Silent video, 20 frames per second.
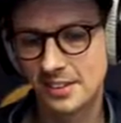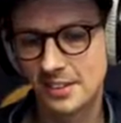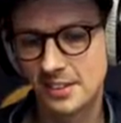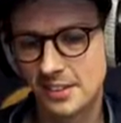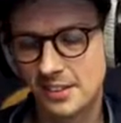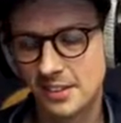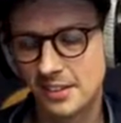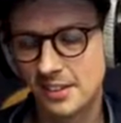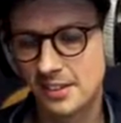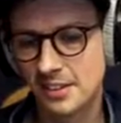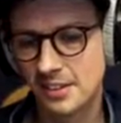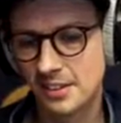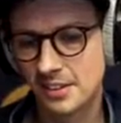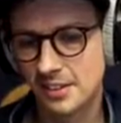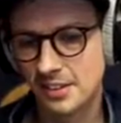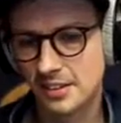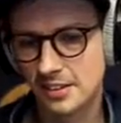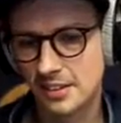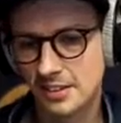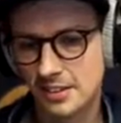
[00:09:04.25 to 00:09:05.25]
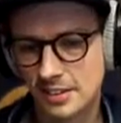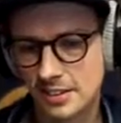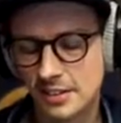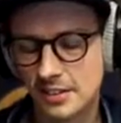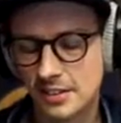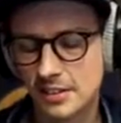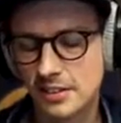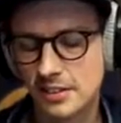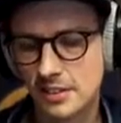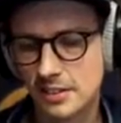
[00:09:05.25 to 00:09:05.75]

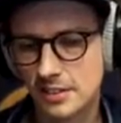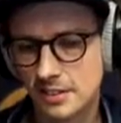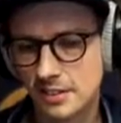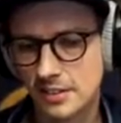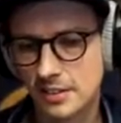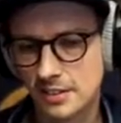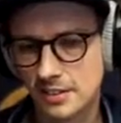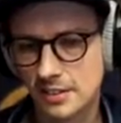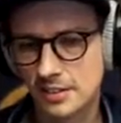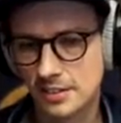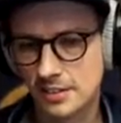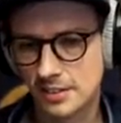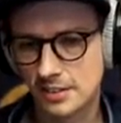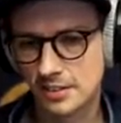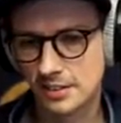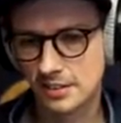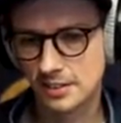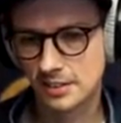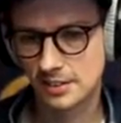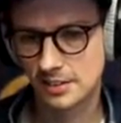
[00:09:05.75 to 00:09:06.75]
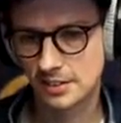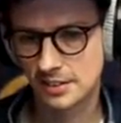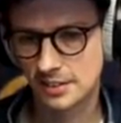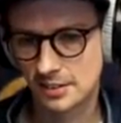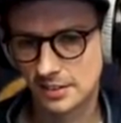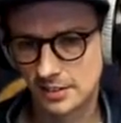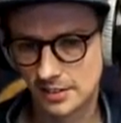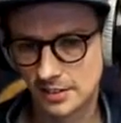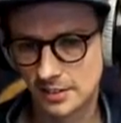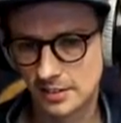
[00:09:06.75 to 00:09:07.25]

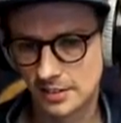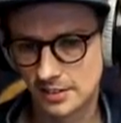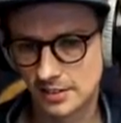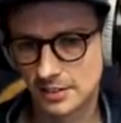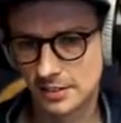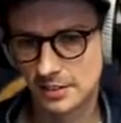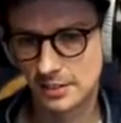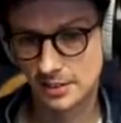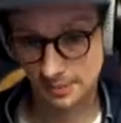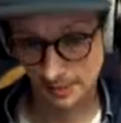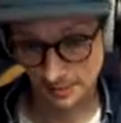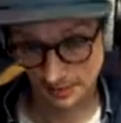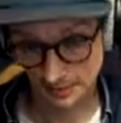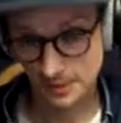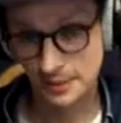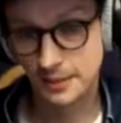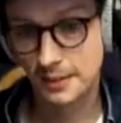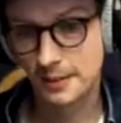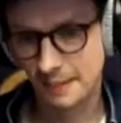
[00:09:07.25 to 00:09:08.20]
No words are spoken by the person on screen.